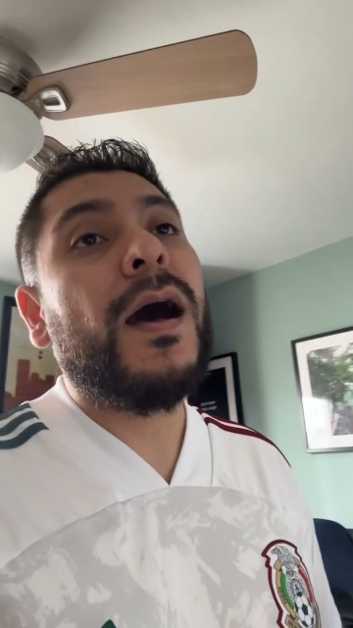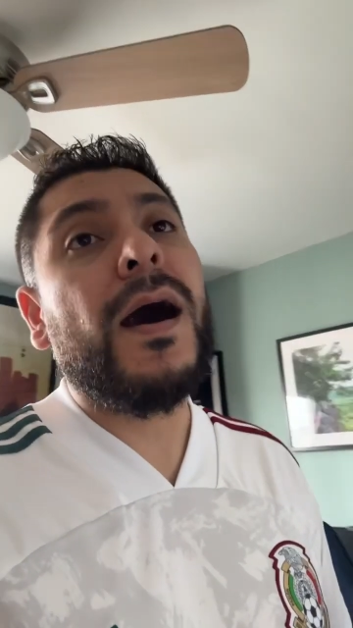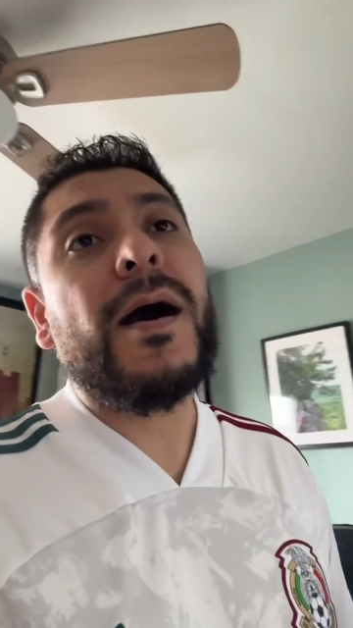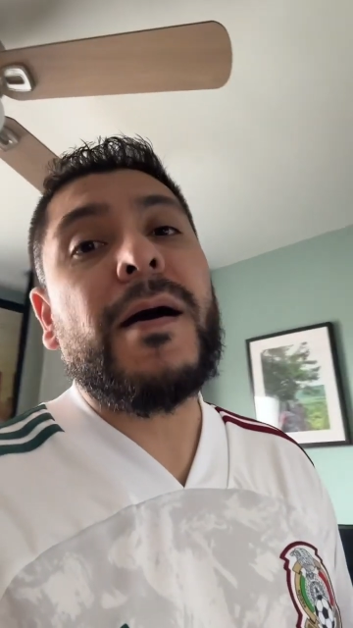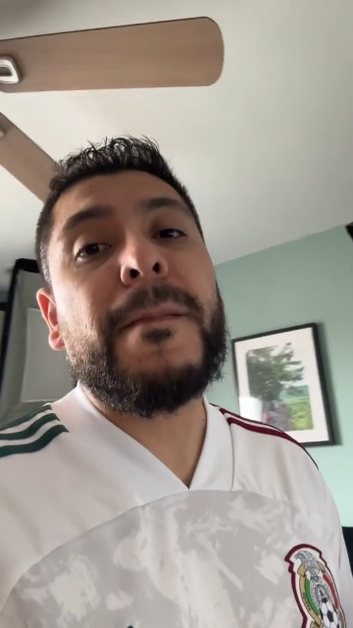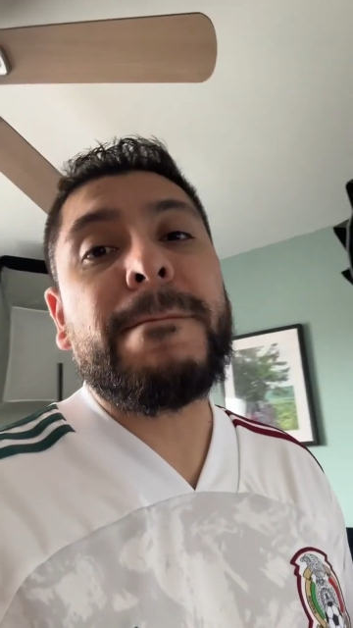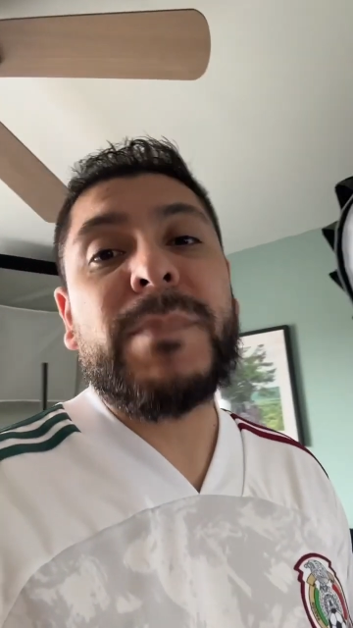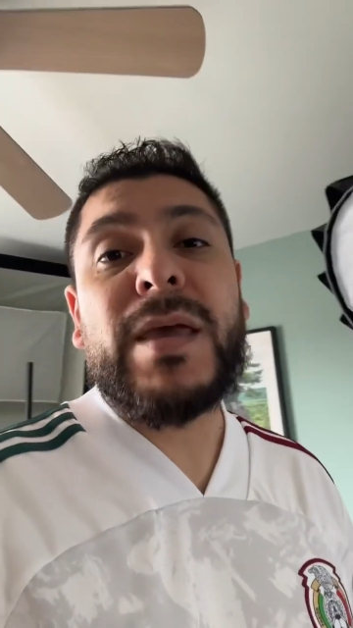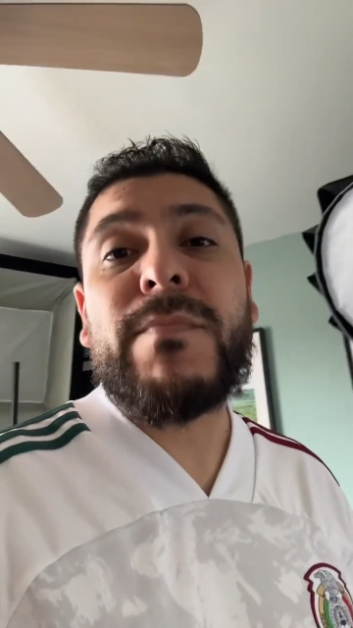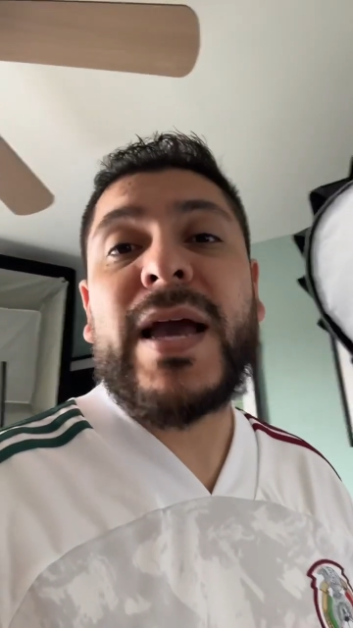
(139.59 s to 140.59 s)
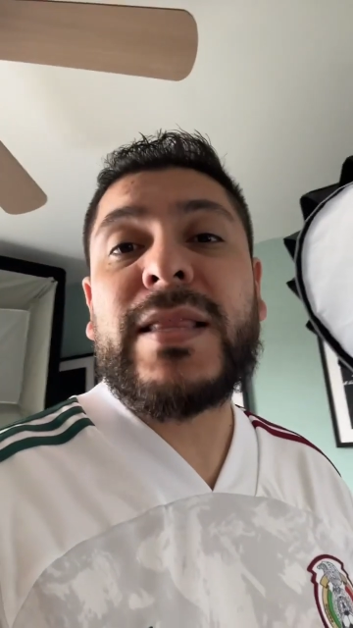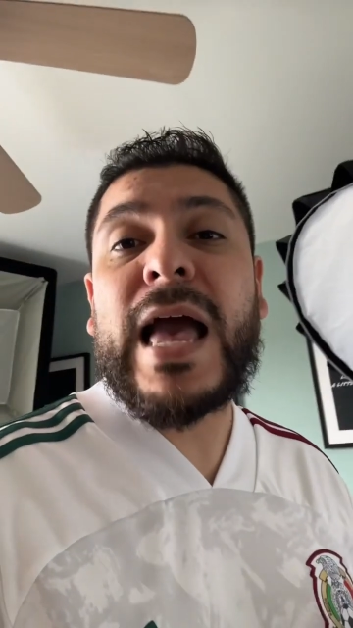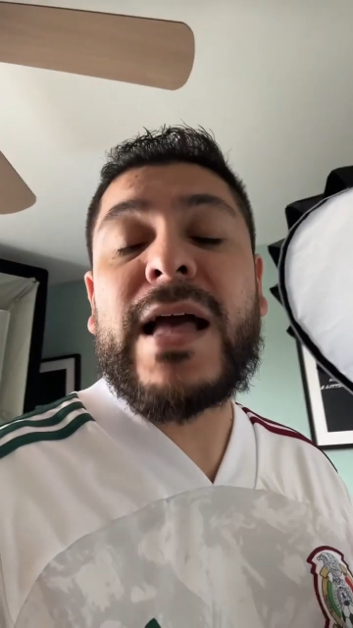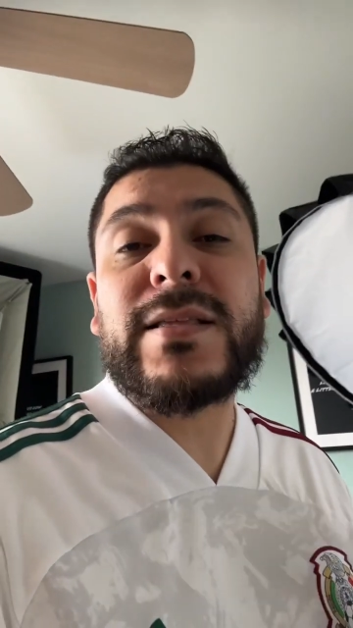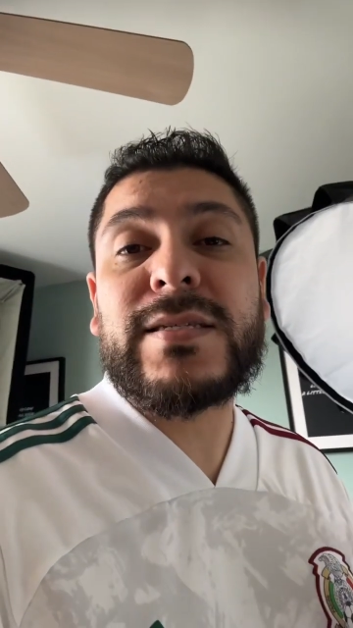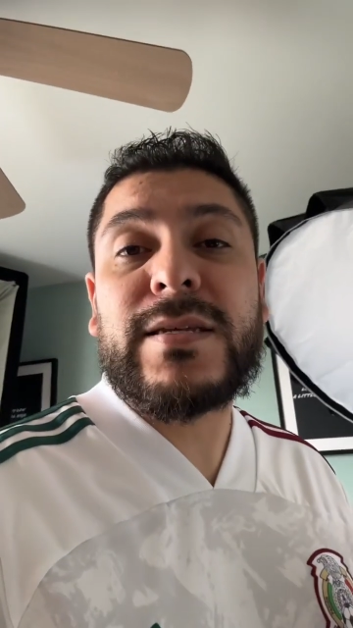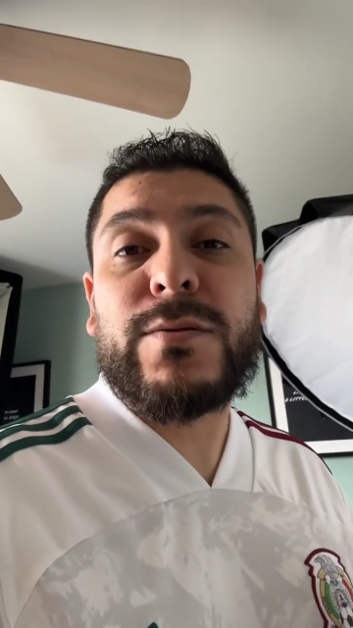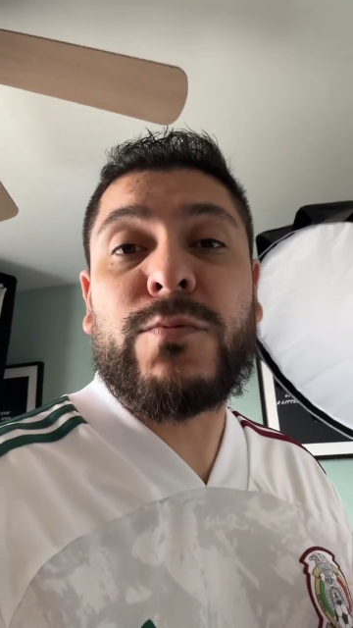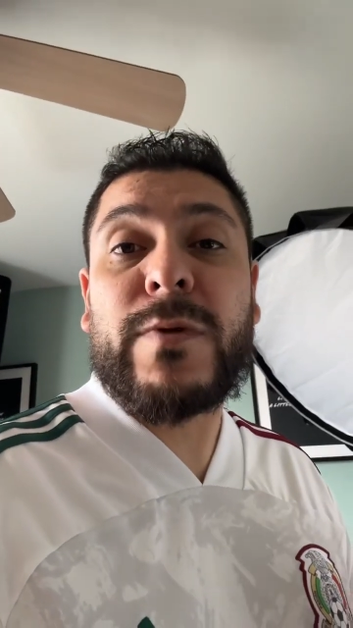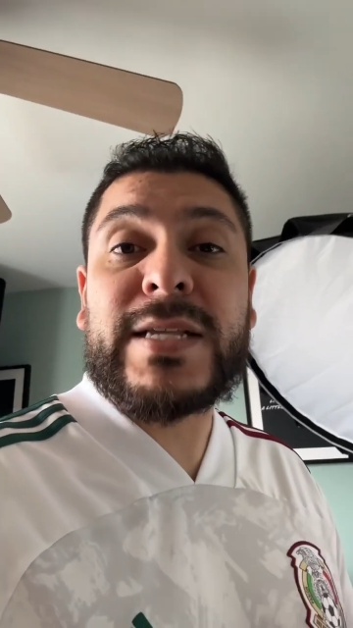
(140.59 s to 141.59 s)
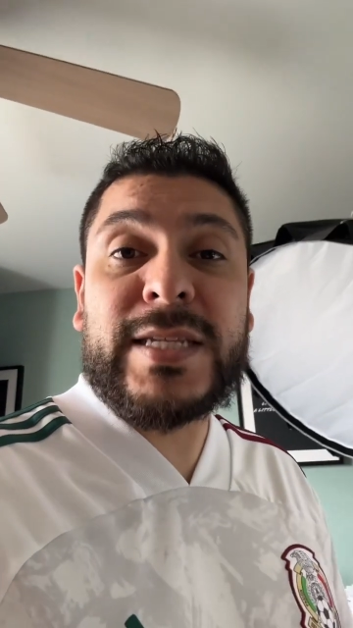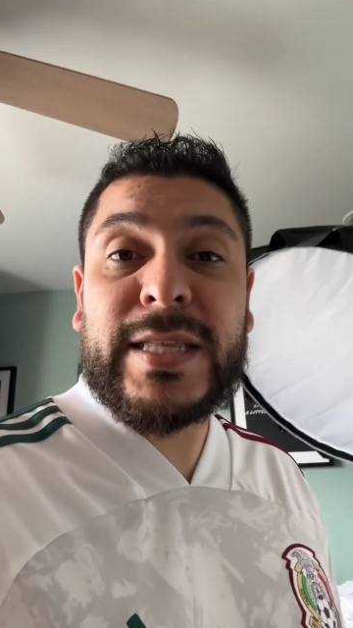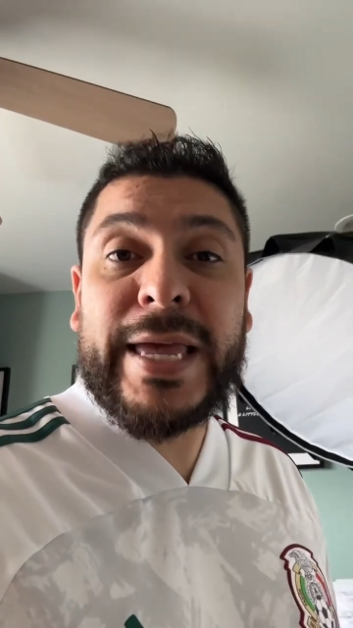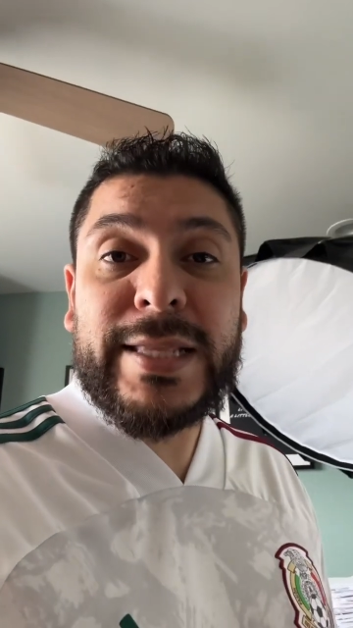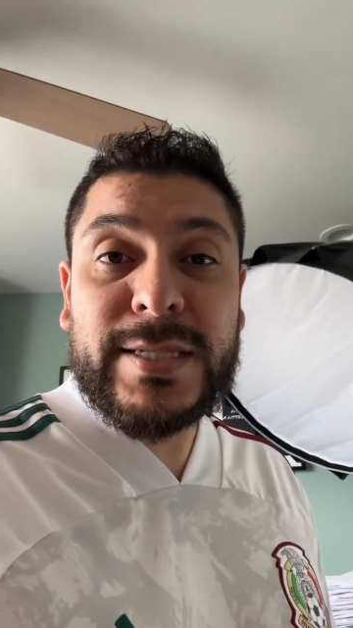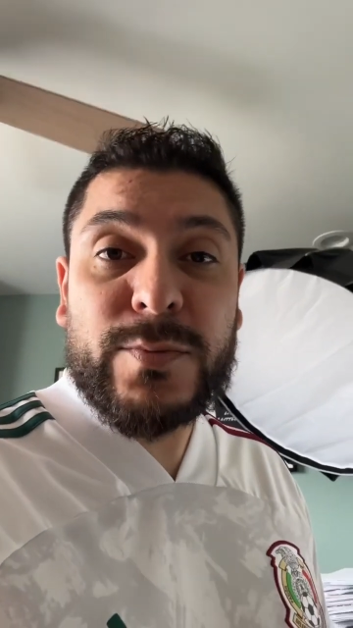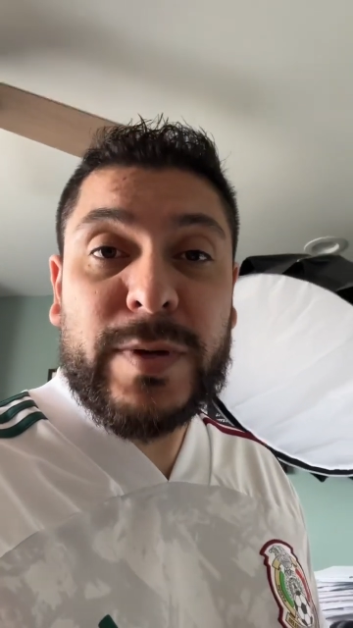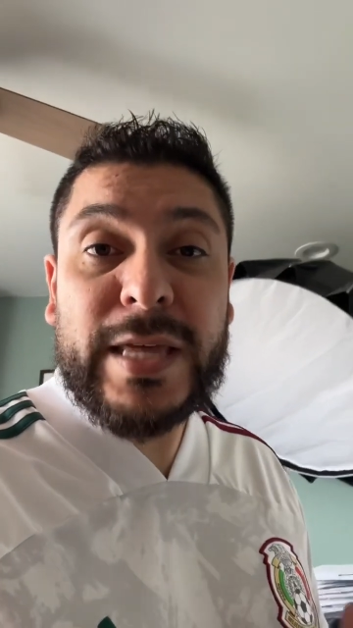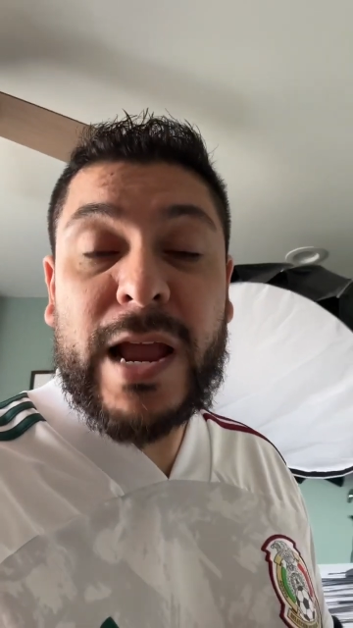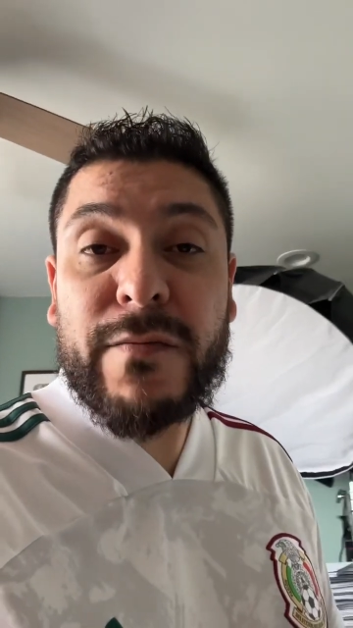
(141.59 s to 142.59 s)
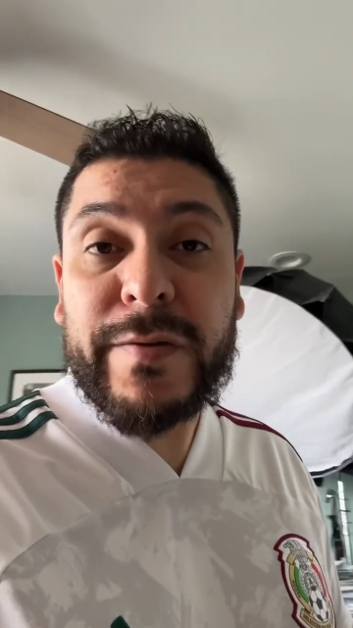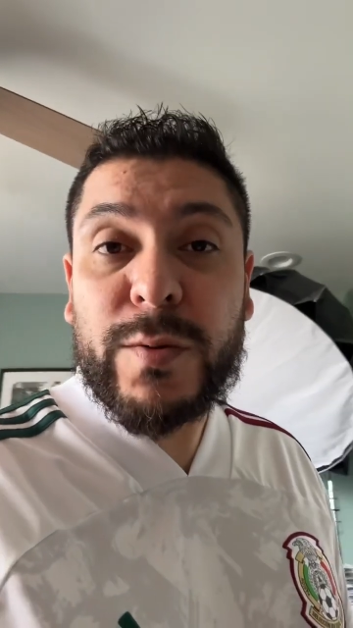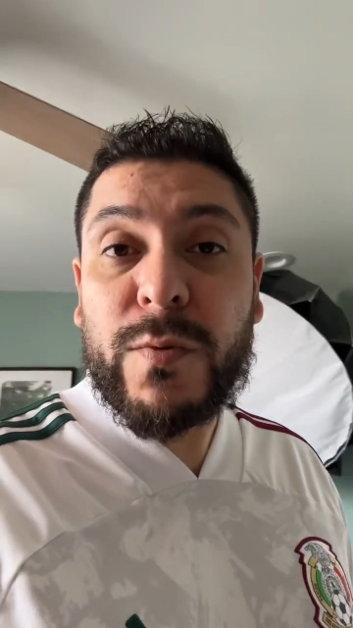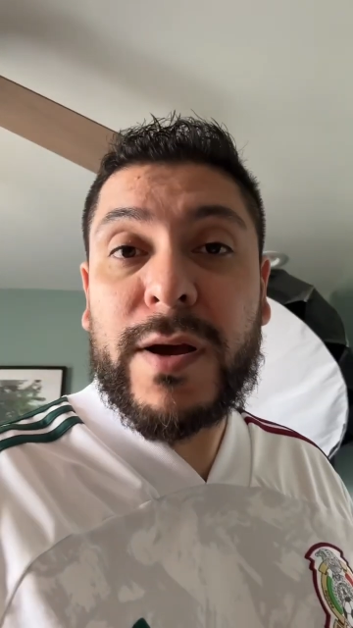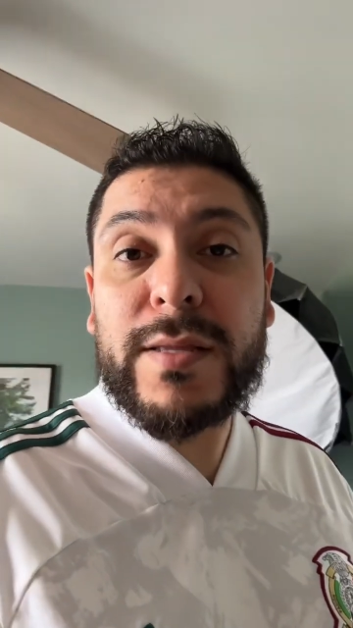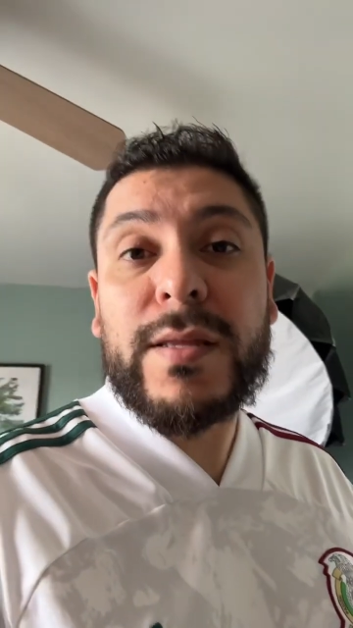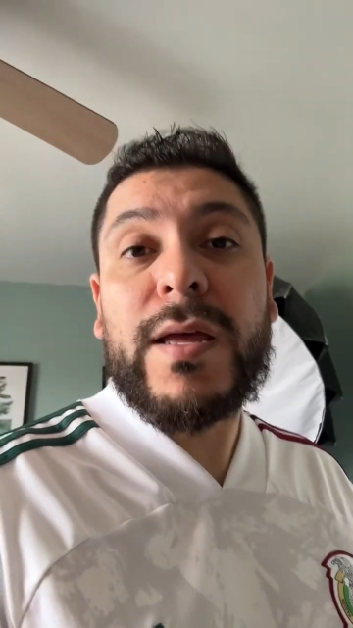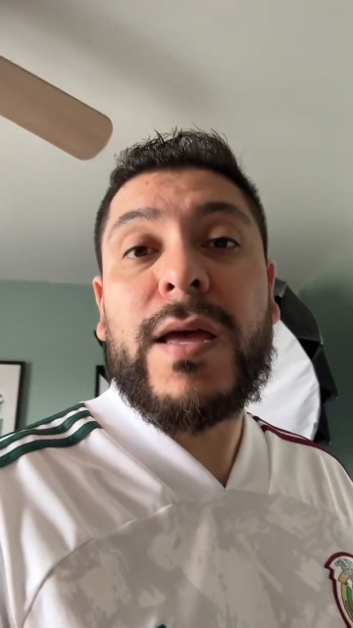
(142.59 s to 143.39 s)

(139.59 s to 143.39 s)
Um, it might not resonate with everyone,